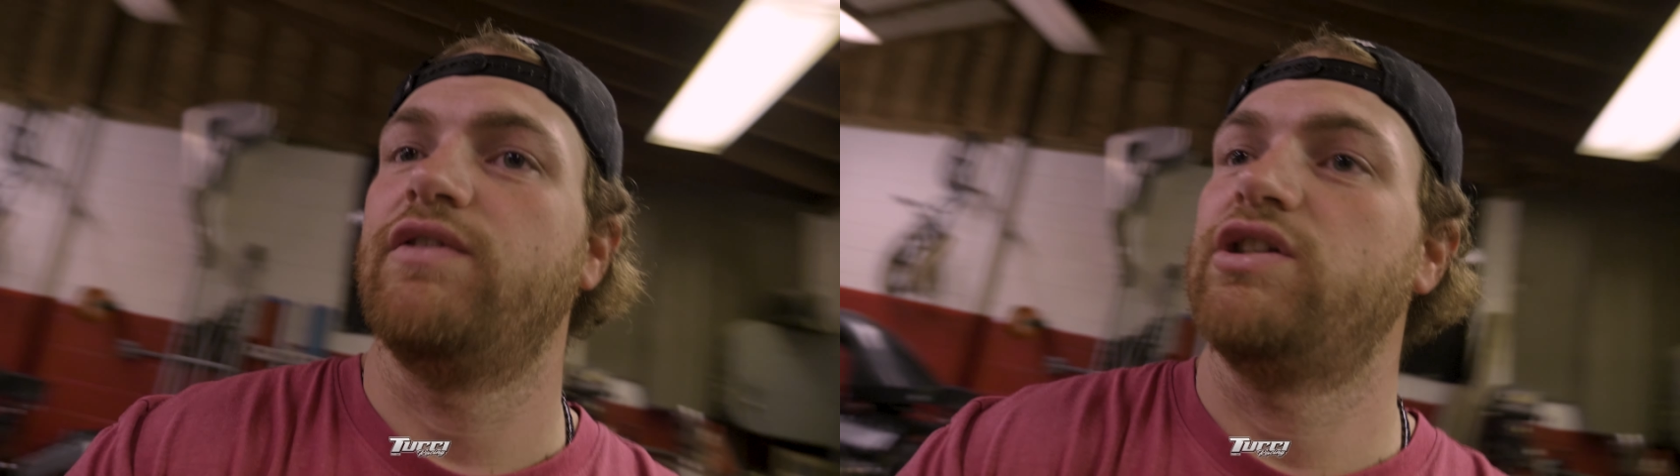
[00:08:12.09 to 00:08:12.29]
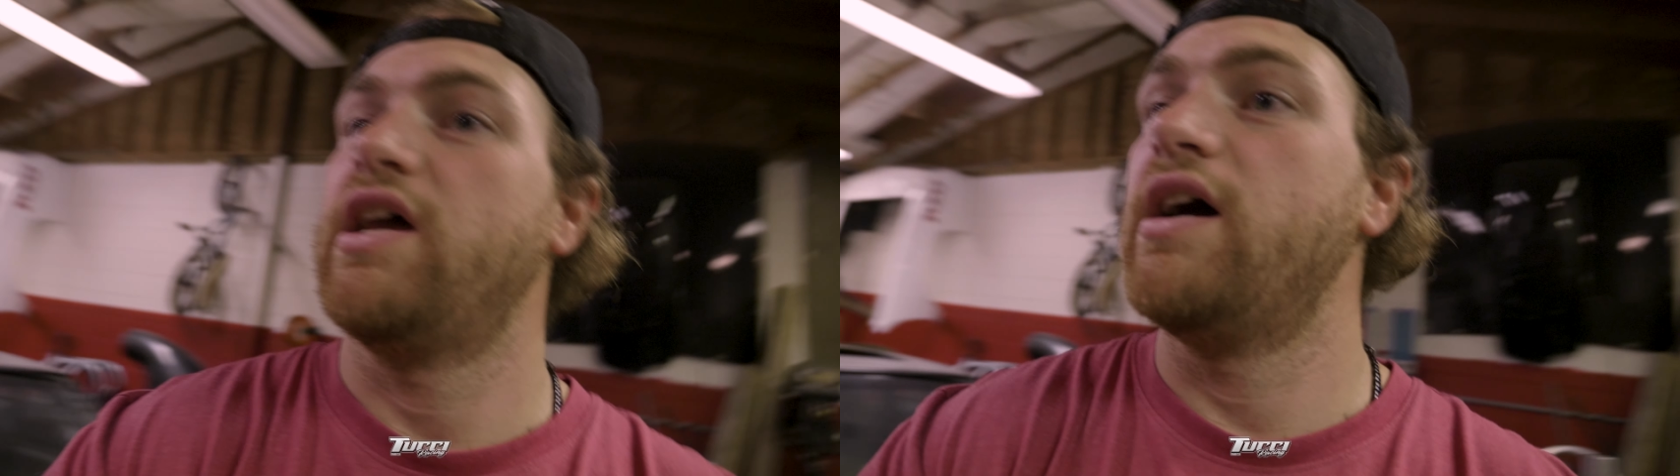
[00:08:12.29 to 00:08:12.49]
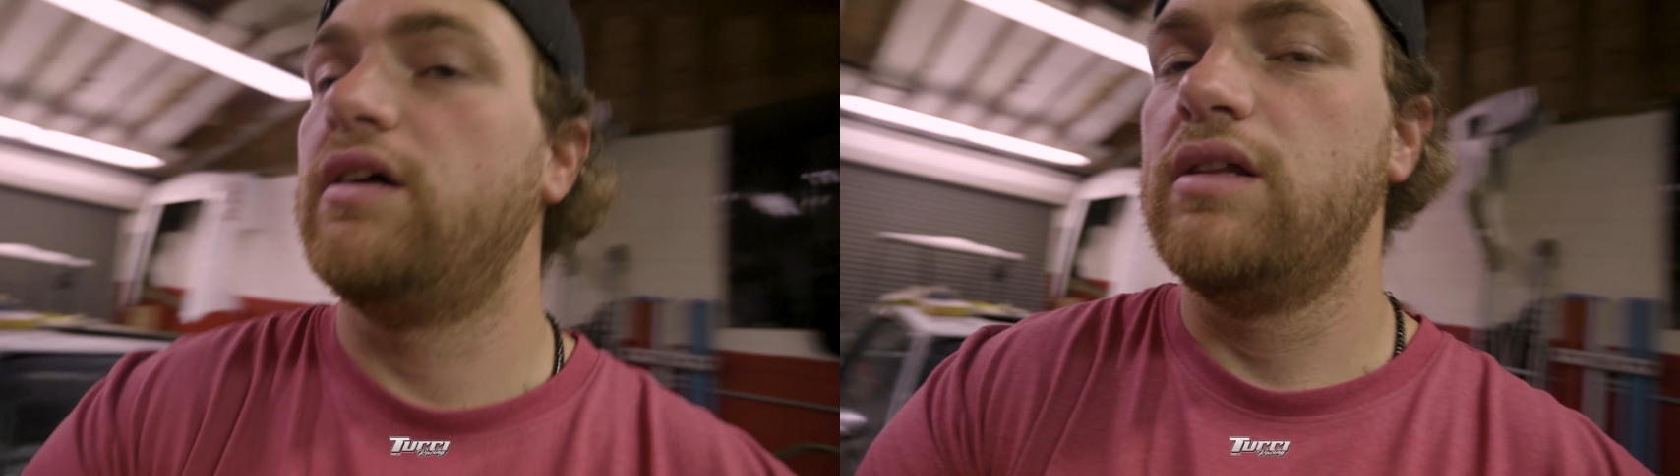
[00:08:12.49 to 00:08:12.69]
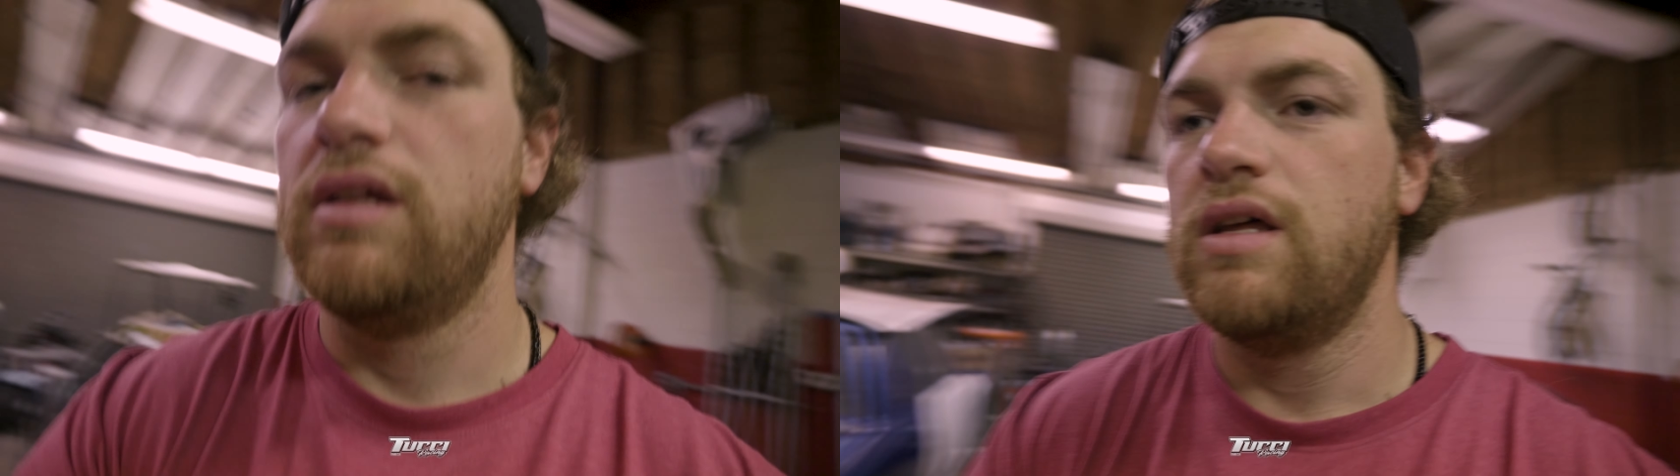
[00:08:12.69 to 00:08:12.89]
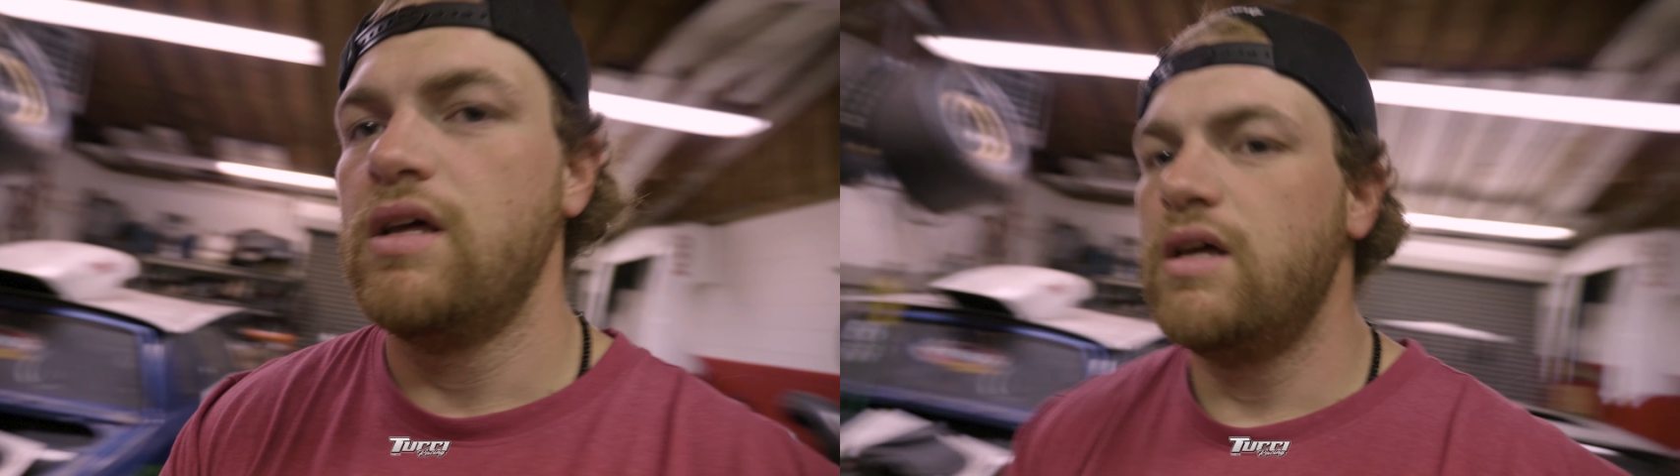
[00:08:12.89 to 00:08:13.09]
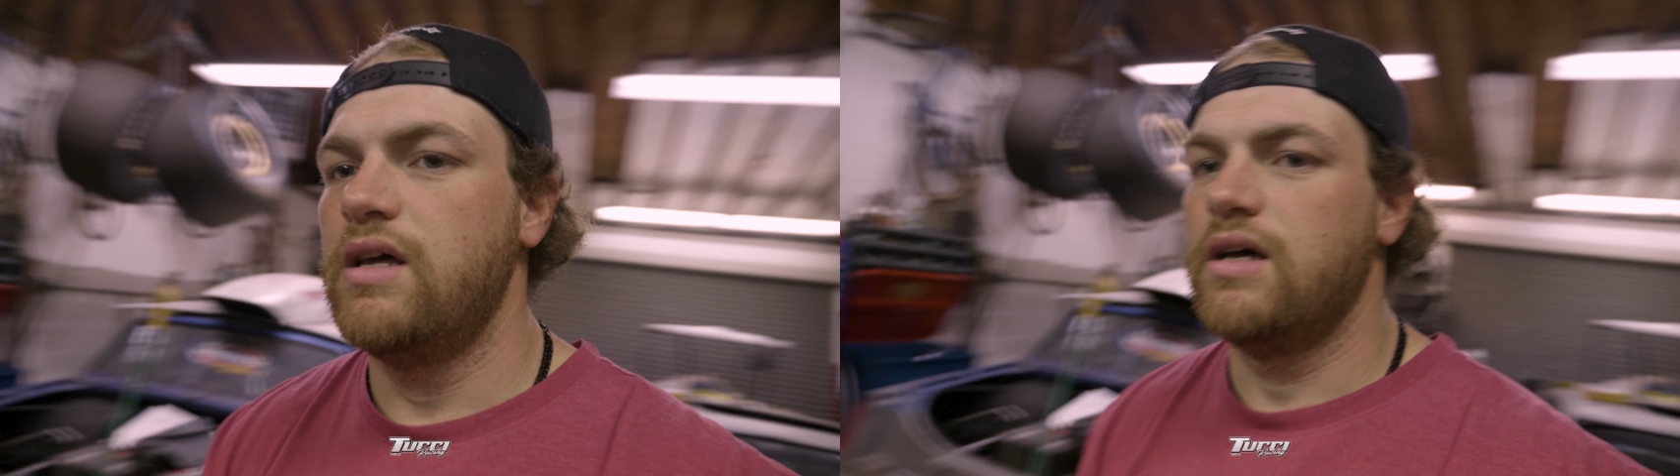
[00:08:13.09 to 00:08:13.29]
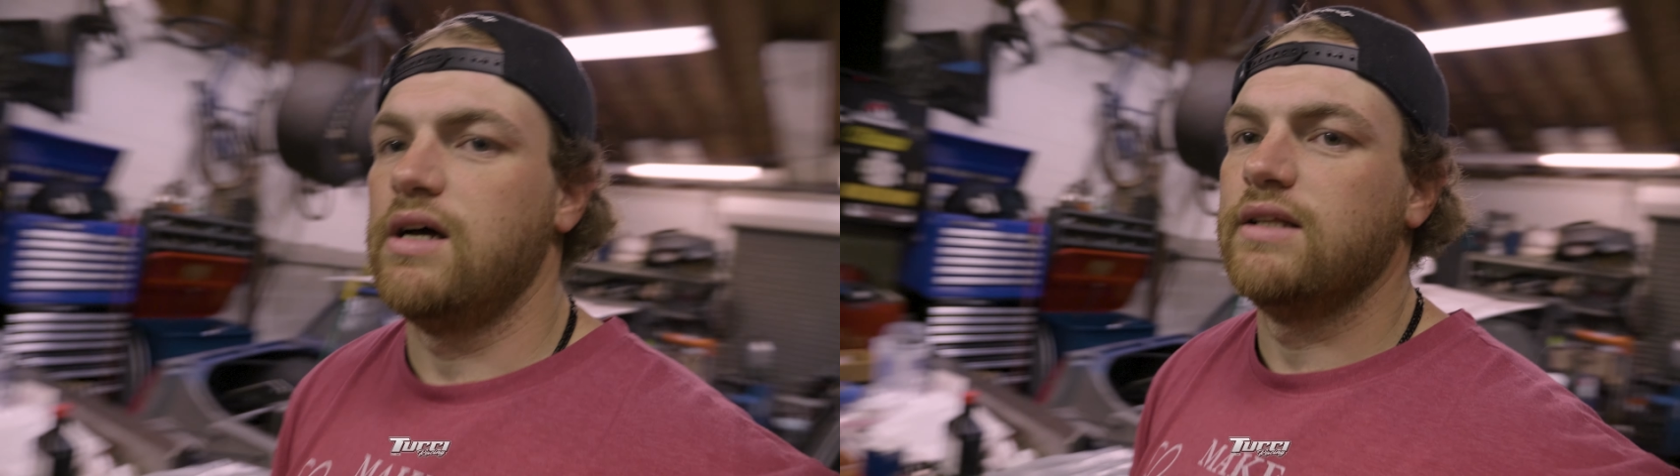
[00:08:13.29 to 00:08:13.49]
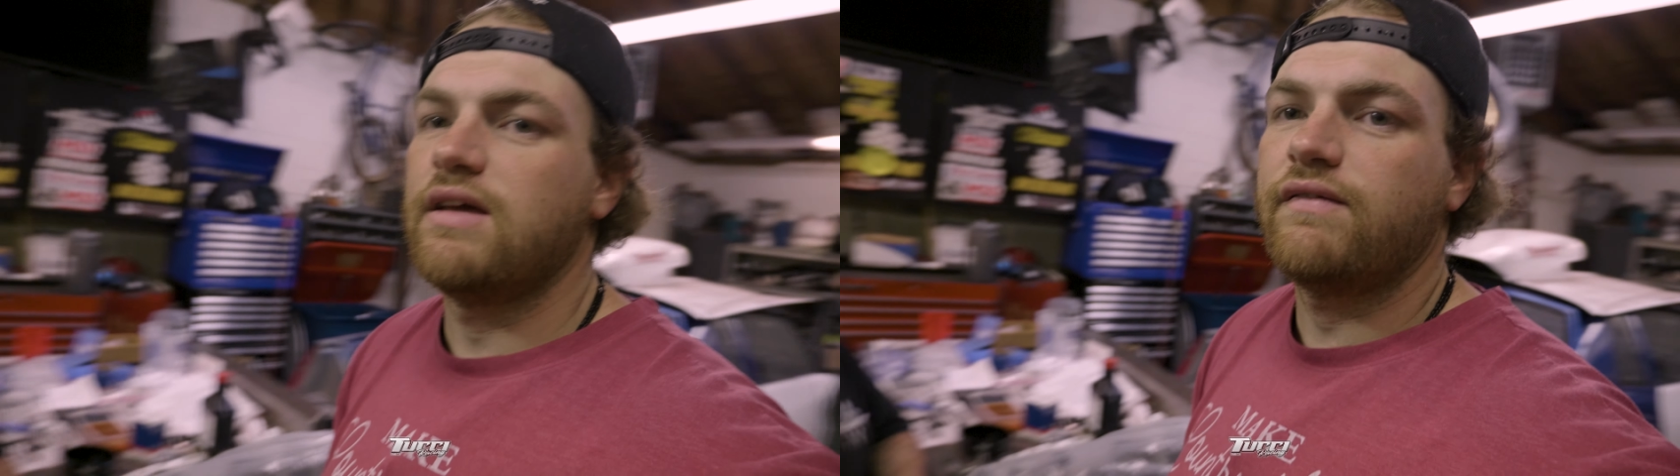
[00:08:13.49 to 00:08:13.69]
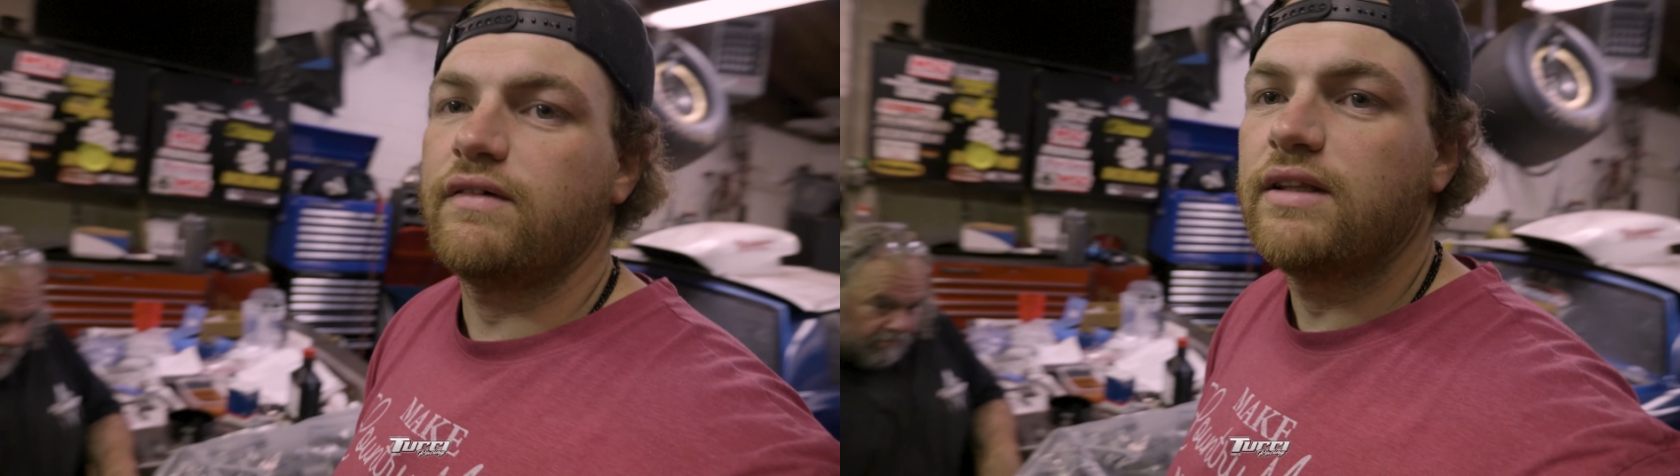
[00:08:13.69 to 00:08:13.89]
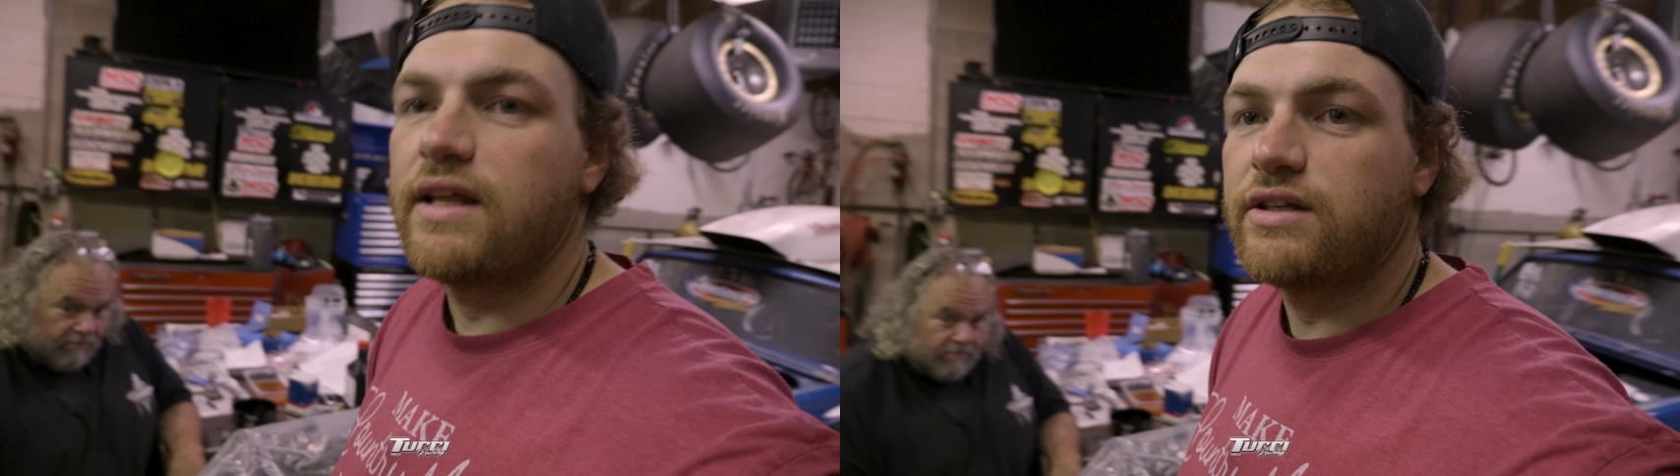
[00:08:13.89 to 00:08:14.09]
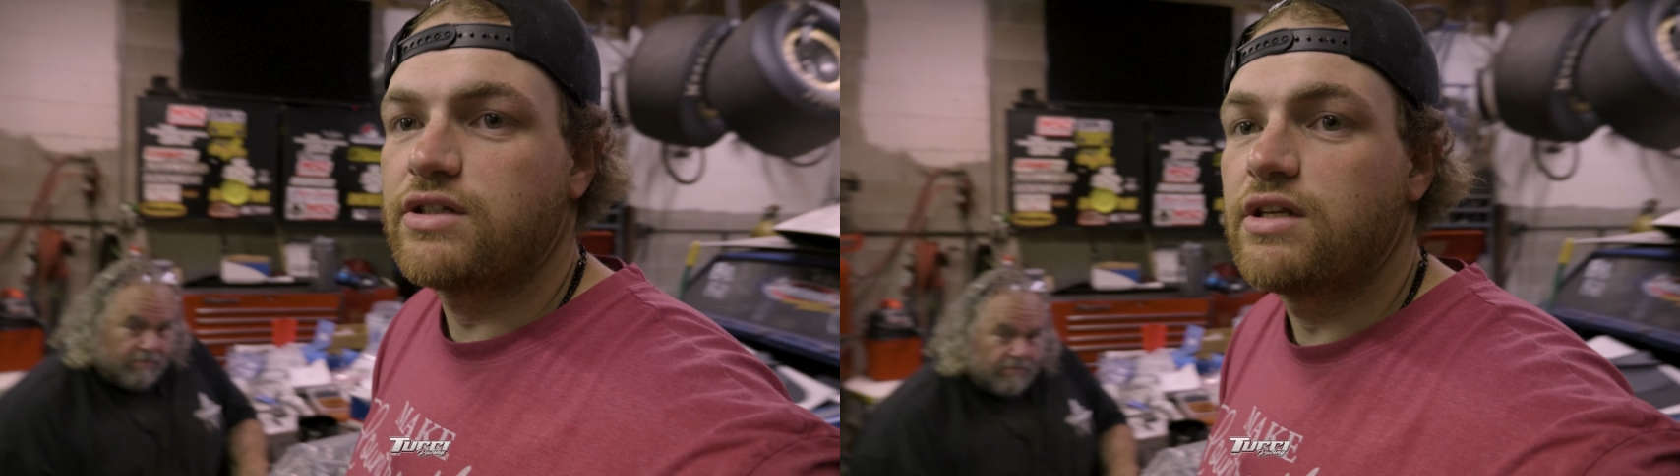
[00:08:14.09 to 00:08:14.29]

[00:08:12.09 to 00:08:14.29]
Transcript: sale, definitely let us